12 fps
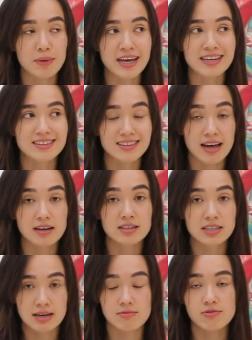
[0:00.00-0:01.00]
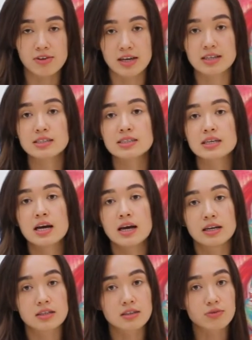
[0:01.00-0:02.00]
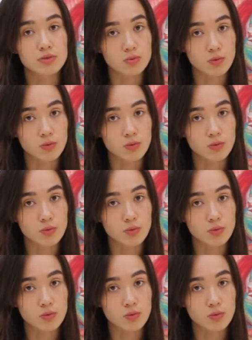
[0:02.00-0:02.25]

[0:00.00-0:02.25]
paint that same face in a different